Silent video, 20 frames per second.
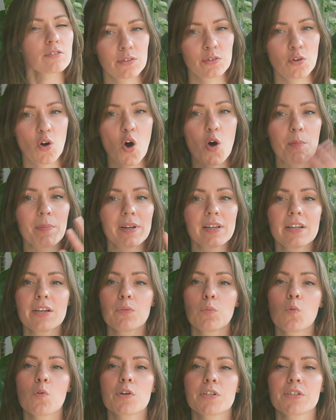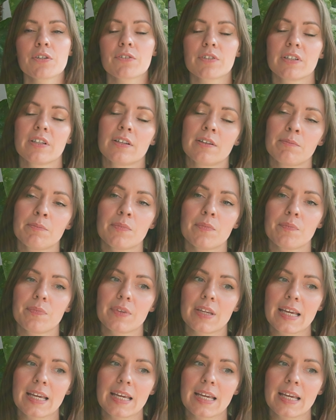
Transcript: normally water them